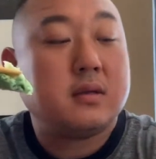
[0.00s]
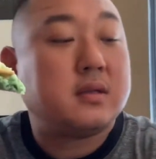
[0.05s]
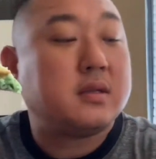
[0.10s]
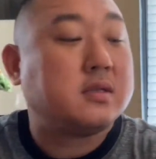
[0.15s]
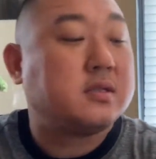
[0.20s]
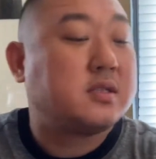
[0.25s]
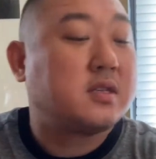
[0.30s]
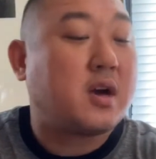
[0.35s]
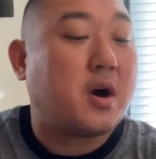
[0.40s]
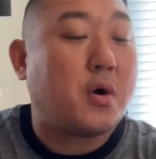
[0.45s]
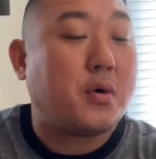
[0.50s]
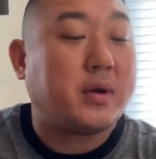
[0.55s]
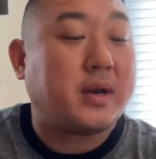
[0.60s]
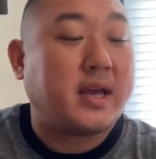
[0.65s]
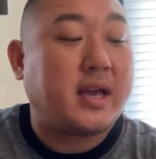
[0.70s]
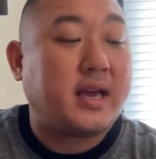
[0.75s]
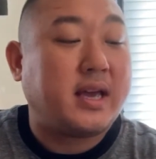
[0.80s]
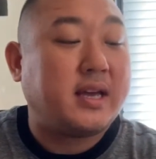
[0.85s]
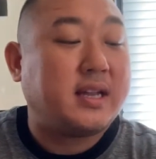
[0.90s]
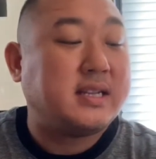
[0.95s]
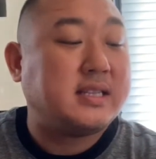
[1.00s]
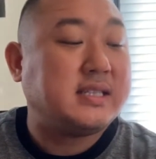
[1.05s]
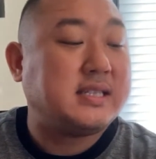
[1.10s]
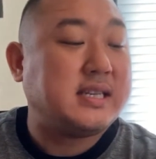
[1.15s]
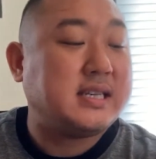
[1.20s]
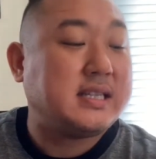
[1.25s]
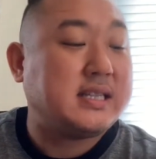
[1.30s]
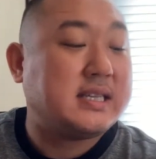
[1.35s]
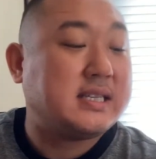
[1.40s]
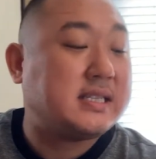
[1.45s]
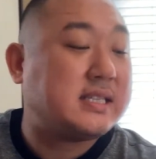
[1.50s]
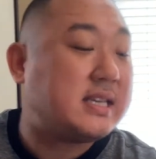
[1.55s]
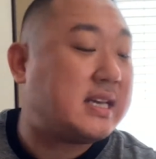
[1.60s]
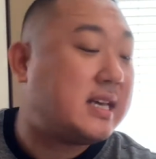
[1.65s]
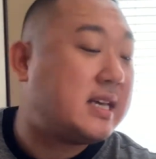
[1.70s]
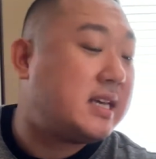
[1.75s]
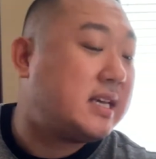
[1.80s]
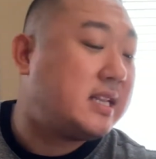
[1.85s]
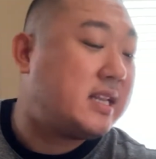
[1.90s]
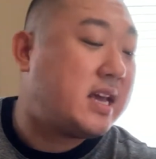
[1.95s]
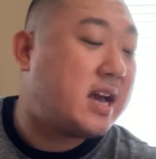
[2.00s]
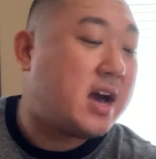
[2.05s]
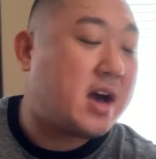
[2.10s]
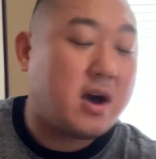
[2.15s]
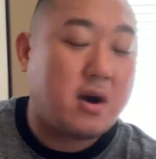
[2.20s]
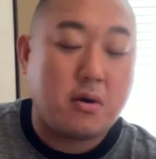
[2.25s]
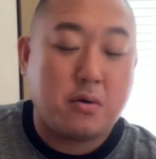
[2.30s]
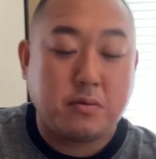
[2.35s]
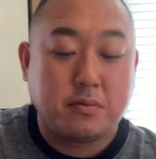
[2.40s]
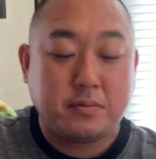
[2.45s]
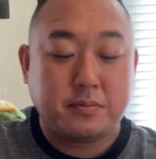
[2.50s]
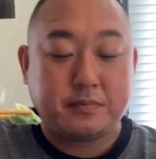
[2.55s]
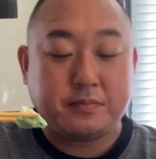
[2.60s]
Let's go on ahead and dig this in, y'all.